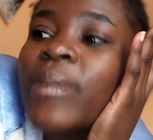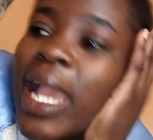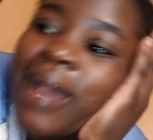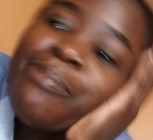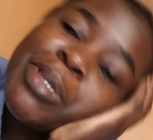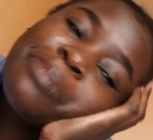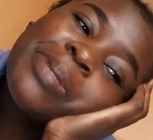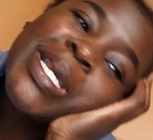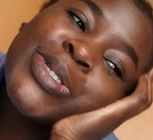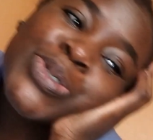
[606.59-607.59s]
I've been
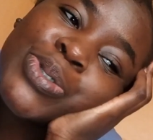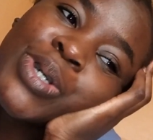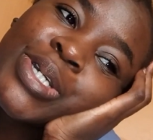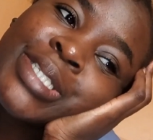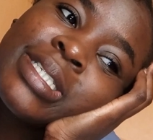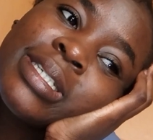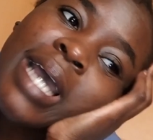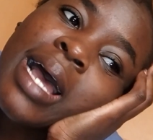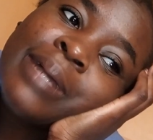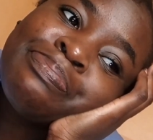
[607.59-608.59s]
praying to God,
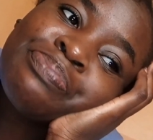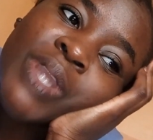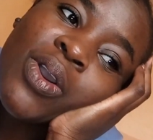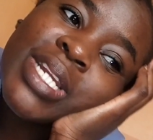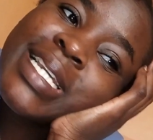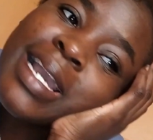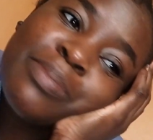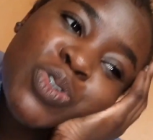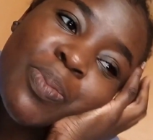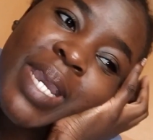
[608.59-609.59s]
holding up
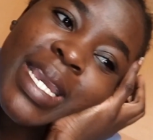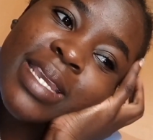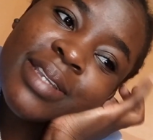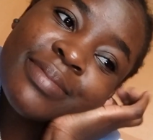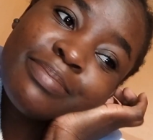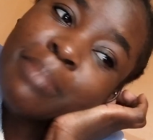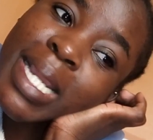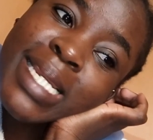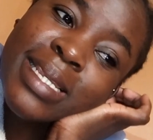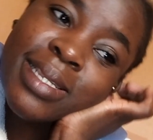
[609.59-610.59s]
to my
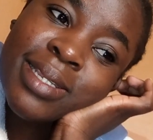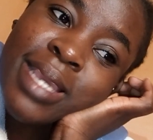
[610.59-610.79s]
money,